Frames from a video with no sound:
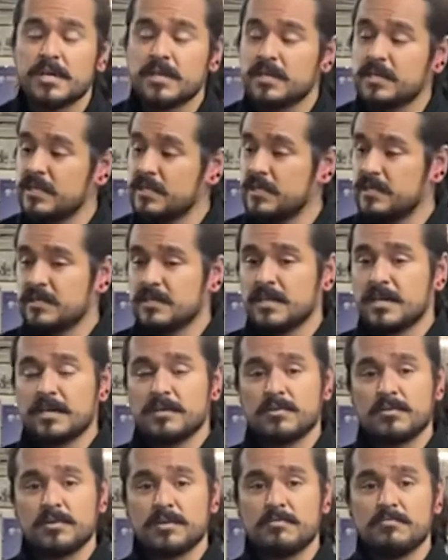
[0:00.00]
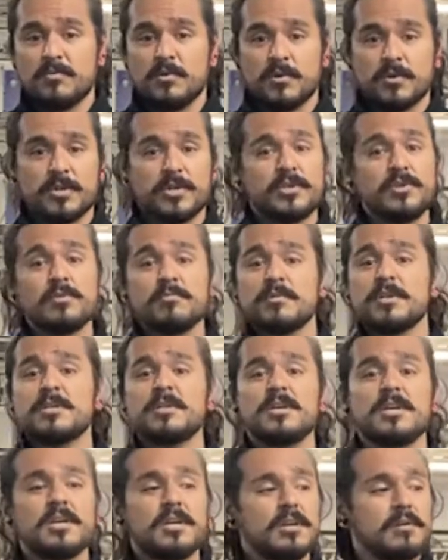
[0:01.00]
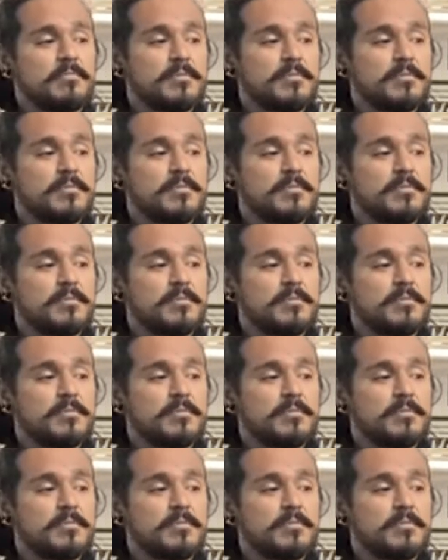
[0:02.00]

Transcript: He is not only more human,